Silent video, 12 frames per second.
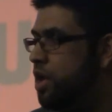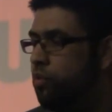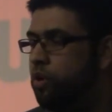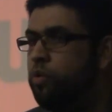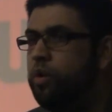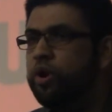
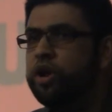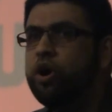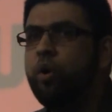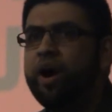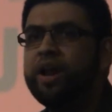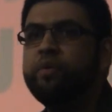When we want to
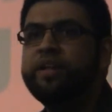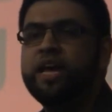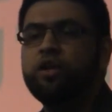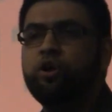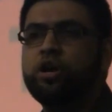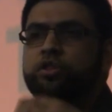go ahead and we take
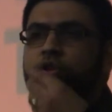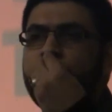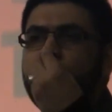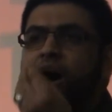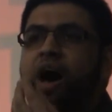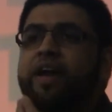a look at the
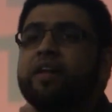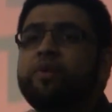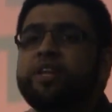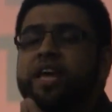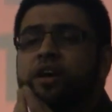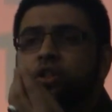Quran and we
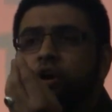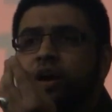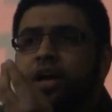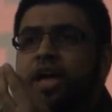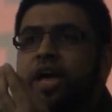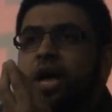take a
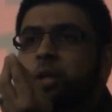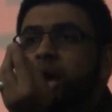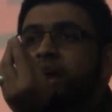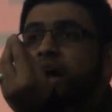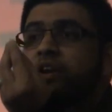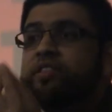look and
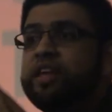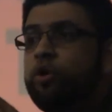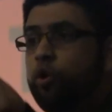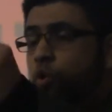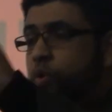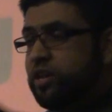try to understand
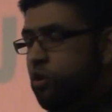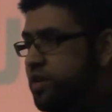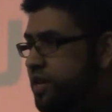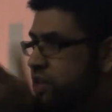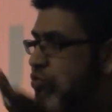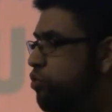who is
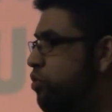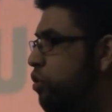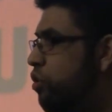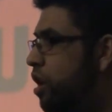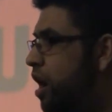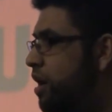Hussain through the
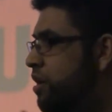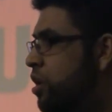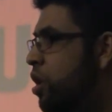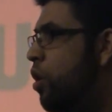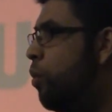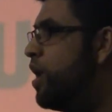
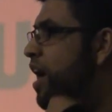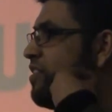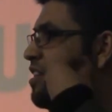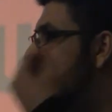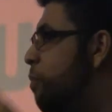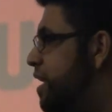Quran, we have
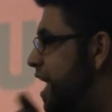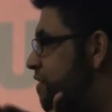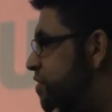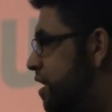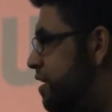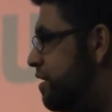so many
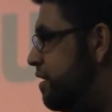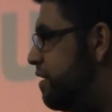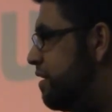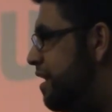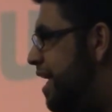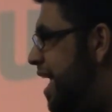
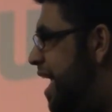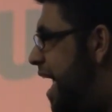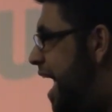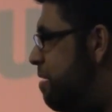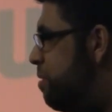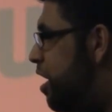evidences.
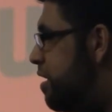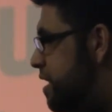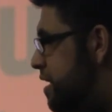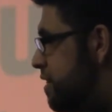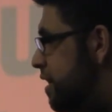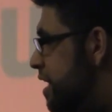And because
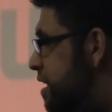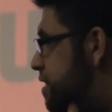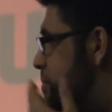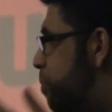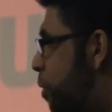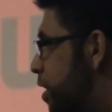this is the least
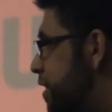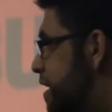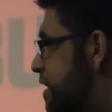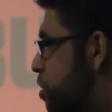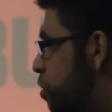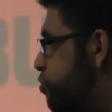important, let
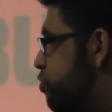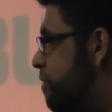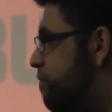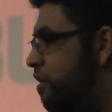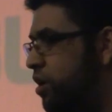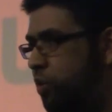us go through
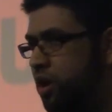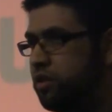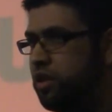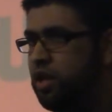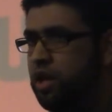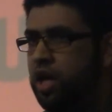them very
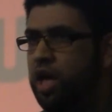quickly.